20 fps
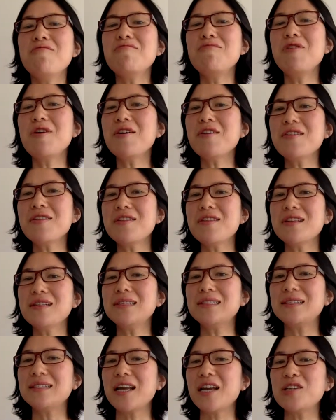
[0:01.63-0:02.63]
Rather than
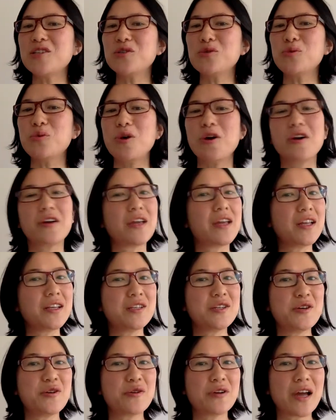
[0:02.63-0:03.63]
schedule work
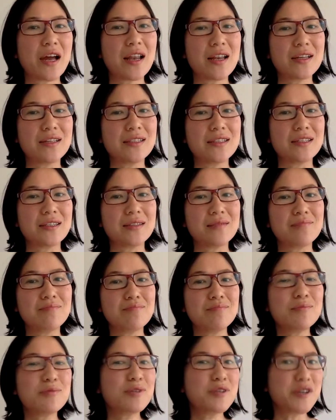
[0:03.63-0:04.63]
into your calendar,
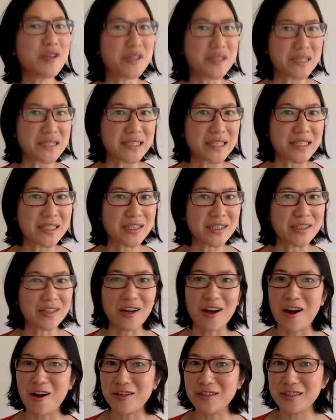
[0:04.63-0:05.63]
consider
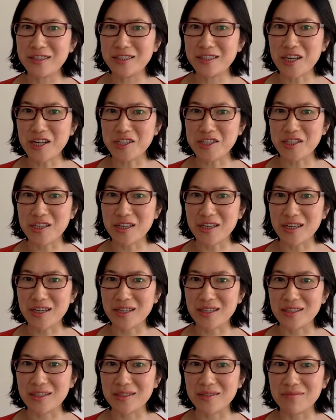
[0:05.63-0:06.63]
unscheduling
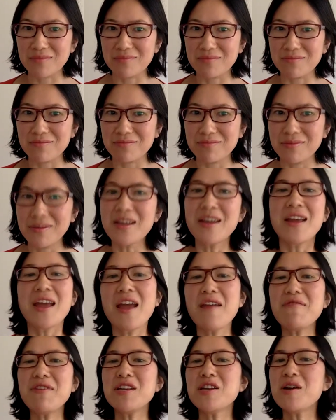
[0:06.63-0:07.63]
it.
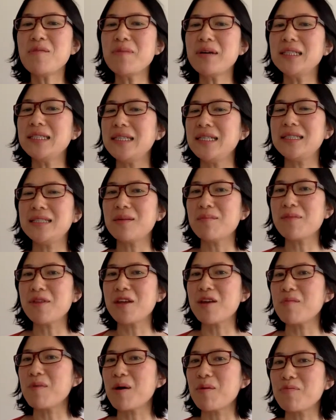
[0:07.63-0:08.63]
Every time I see
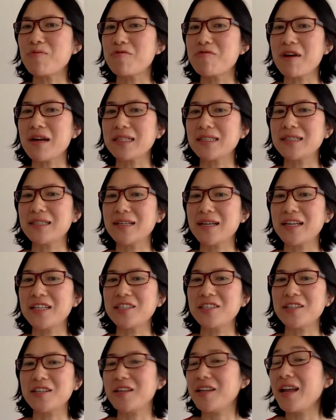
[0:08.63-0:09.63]
something about
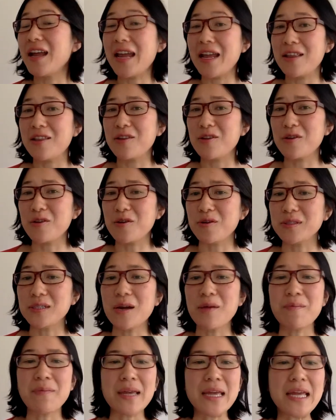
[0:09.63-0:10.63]
procrastination in the news,
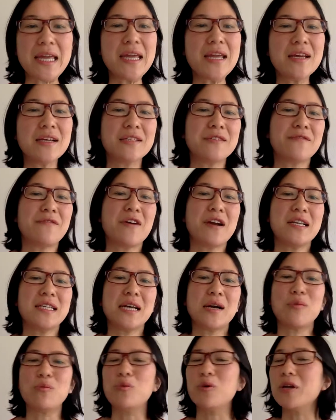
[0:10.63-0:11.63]
I'm eager to find
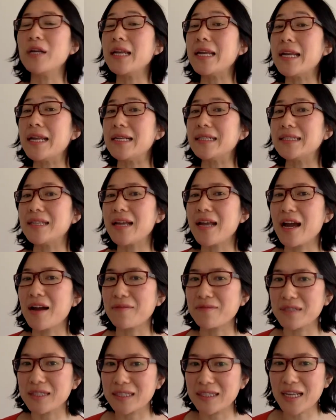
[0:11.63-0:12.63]
out what it is they
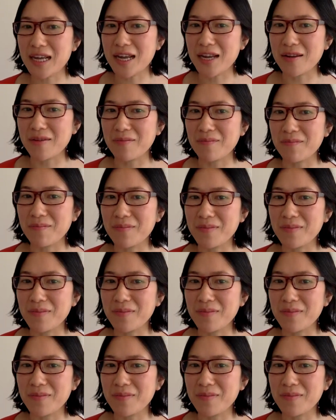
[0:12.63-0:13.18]
have to say.